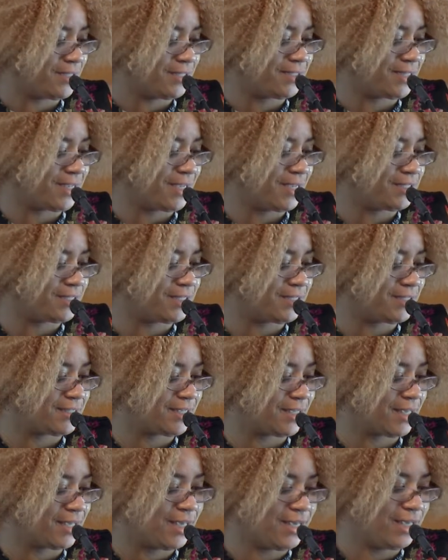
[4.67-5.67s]
to the stage is
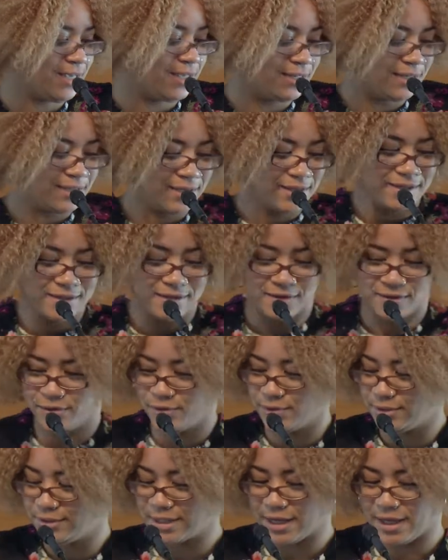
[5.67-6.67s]
Zaheen
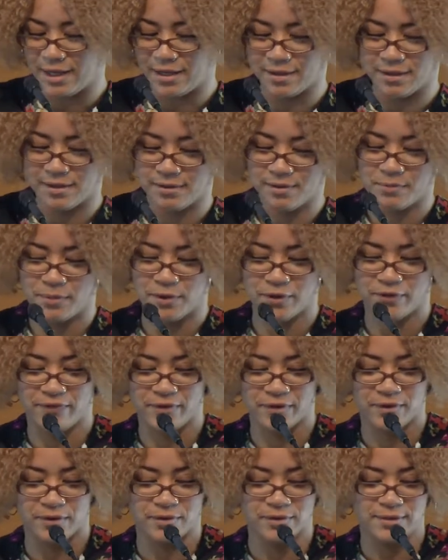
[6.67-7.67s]
Hussain,
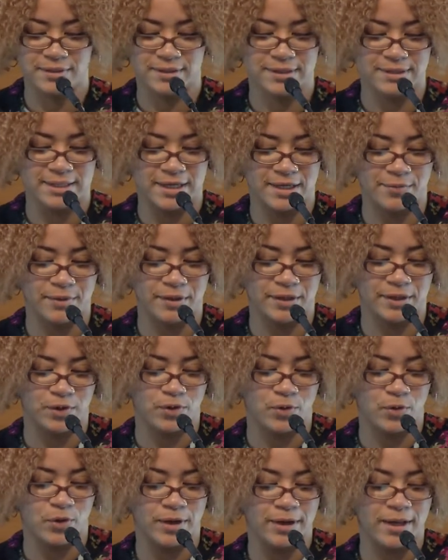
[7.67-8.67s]
Millvale Sustainability
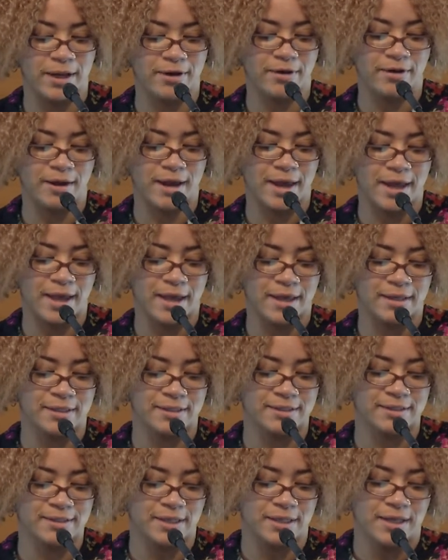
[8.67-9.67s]
Coordinator
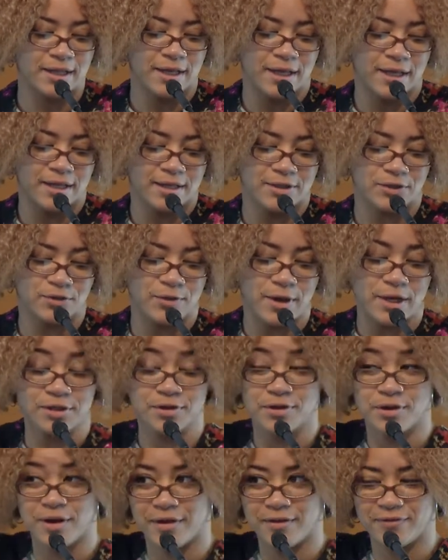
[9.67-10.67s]
and
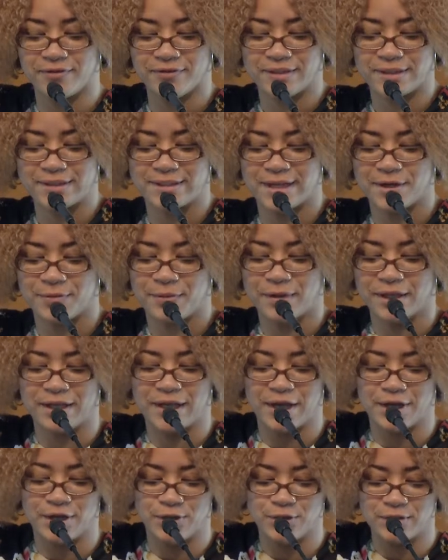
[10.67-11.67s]
Director of Sustainability
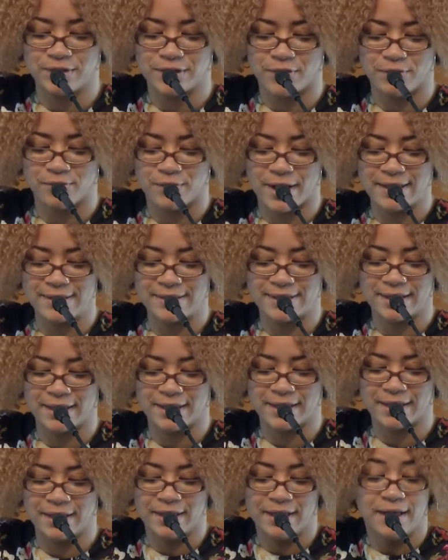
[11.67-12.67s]
at New Sun
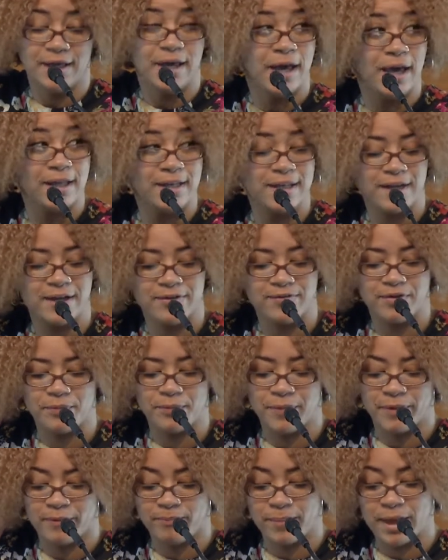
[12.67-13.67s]
Rising, a native of
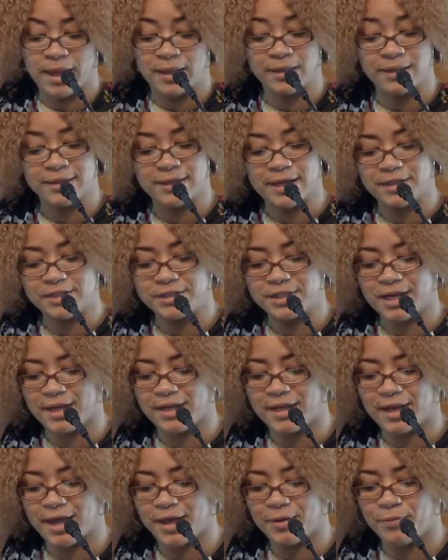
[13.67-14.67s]
Bangladesh
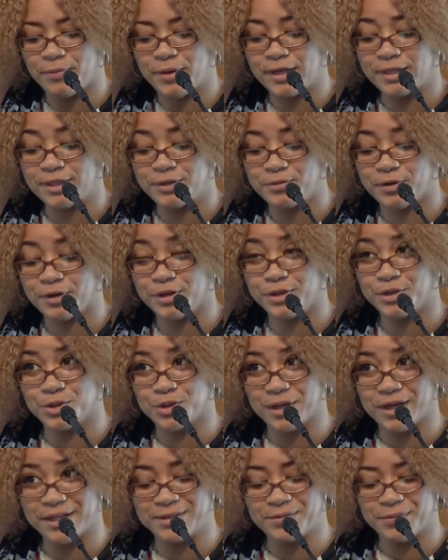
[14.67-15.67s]
and a Pittsburgh
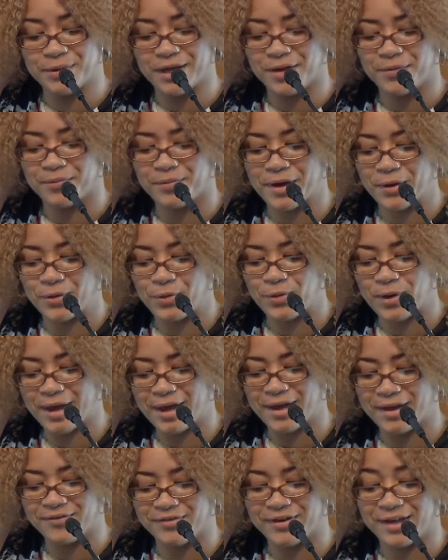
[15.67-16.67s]
transplant by
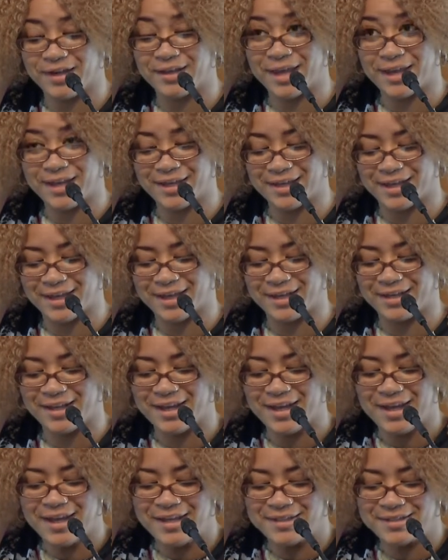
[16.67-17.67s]
way of Connecticut.
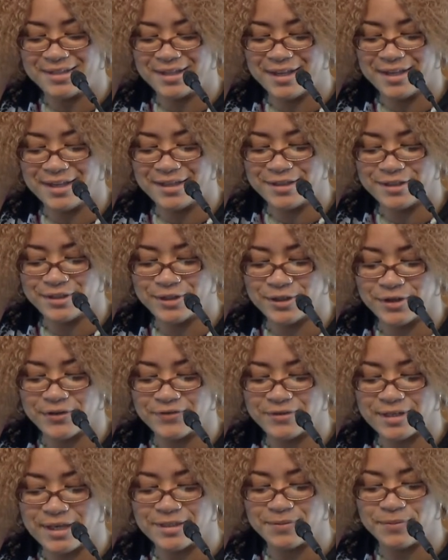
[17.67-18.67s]
Zaheen
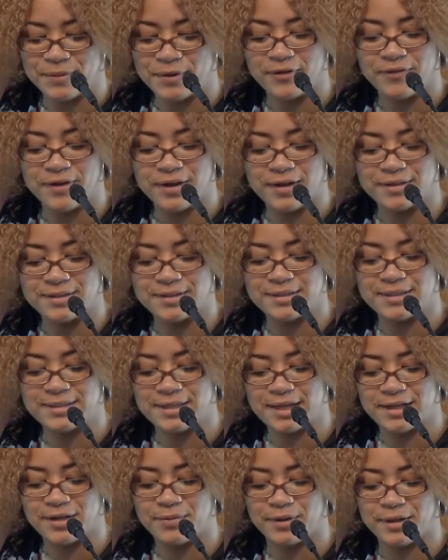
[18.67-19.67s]
serves as Millvale's
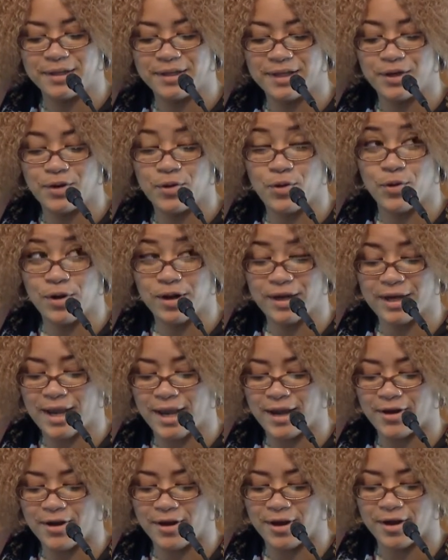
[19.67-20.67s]
Sustainability
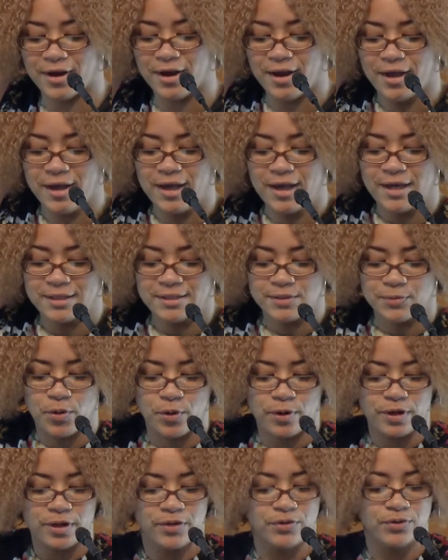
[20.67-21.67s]
Coordinator.
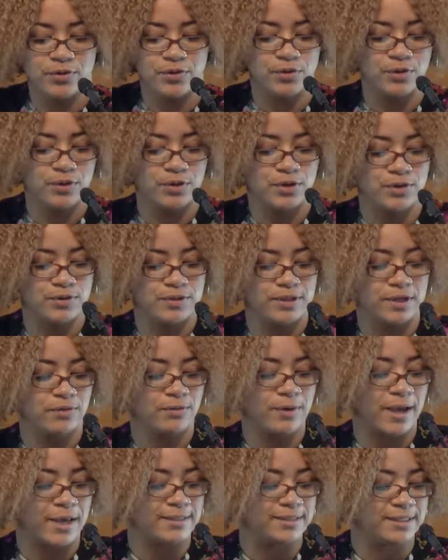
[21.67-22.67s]
Supported through New Sun
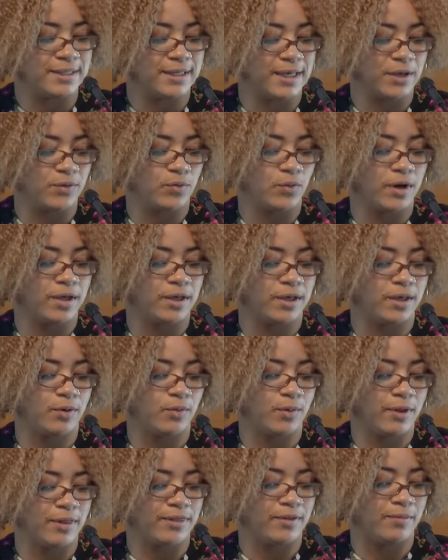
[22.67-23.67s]
Rising and working
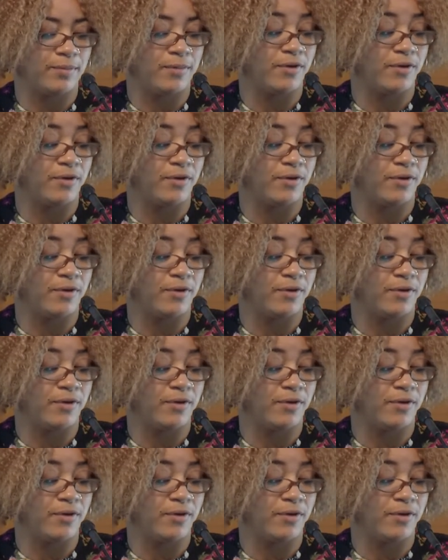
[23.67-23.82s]
with the